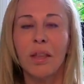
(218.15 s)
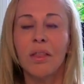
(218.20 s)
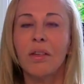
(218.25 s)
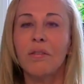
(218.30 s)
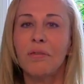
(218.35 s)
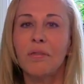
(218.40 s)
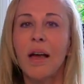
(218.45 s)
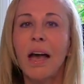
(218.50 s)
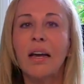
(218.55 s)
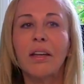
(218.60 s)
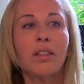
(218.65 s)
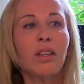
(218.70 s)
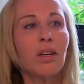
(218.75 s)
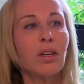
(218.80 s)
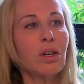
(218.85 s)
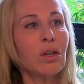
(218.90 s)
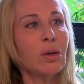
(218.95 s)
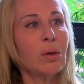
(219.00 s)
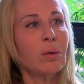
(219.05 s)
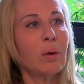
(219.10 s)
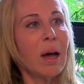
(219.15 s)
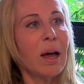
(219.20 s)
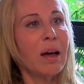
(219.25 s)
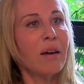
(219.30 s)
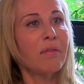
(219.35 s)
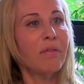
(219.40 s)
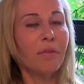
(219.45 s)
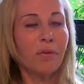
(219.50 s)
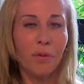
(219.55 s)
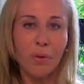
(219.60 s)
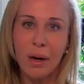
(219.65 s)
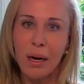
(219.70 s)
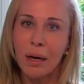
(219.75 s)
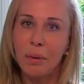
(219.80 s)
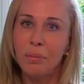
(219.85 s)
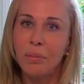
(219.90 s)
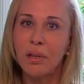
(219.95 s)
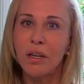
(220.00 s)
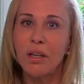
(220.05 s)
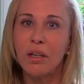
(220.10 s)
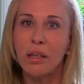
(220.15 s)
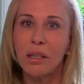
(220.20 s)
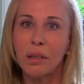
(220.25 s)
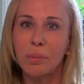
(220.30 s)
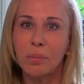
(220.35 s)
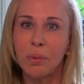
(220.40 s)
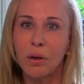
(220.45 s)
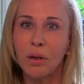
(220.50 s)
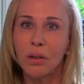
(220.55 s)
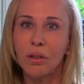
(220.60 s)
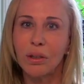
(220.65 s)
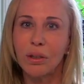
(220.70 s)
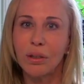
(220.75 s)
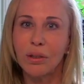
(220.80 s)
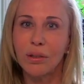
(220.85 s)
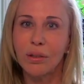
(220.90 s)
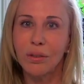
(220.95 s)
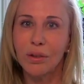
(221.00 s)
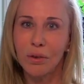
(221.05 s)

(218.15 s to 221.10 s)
The fact that you have framed this person,